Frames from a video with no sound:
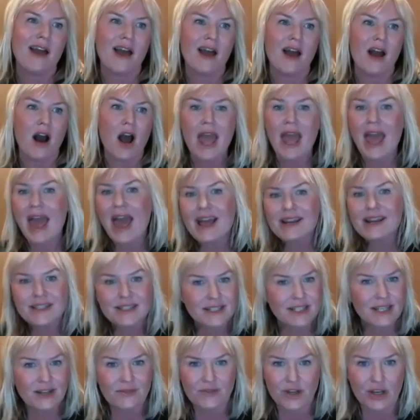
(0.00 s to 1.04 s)
I had to
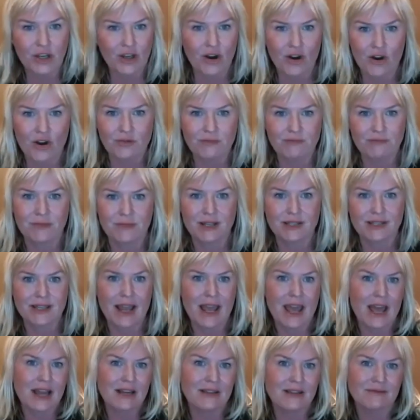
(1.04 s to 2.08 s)
give it a go because I
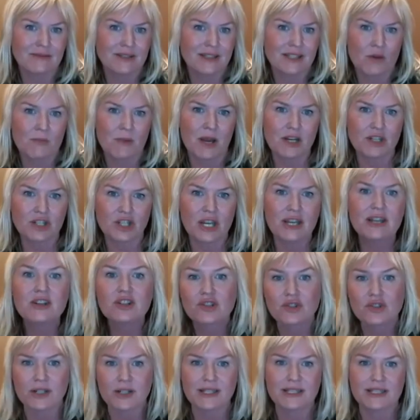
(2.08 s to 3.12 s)
had so much
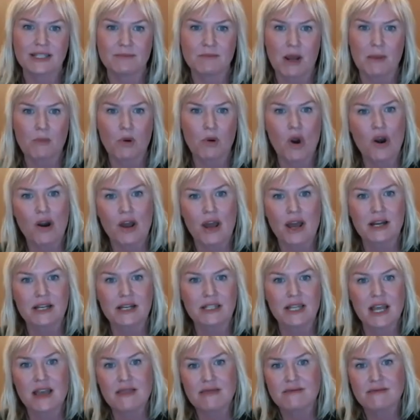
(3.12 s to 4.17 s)
interest in my product,
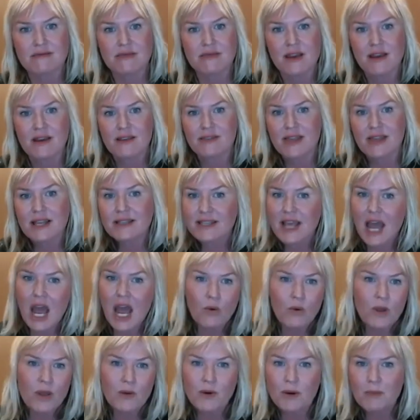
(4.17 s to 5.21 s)
and that's how
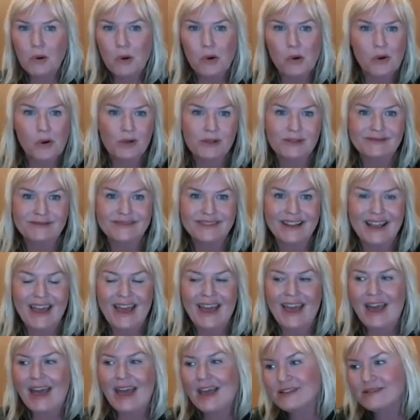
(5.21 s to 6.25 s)
we were born.
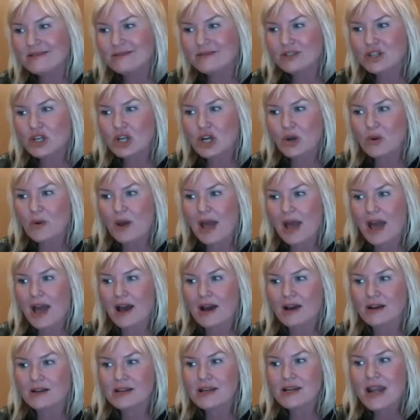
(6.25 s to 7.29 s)
And, you know,
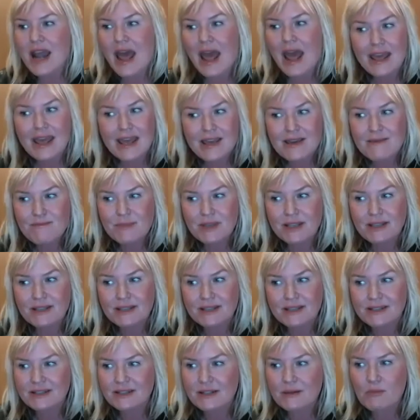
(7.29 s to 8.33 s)
our name,
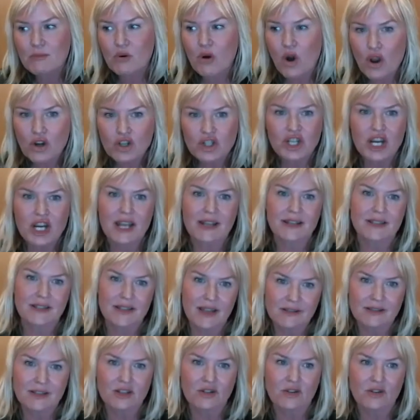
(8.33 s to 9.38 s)
Project
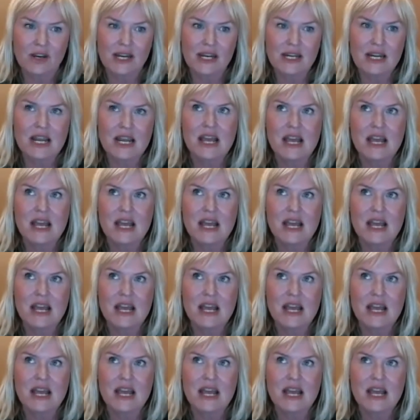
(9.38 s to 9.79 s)
Sunscreen,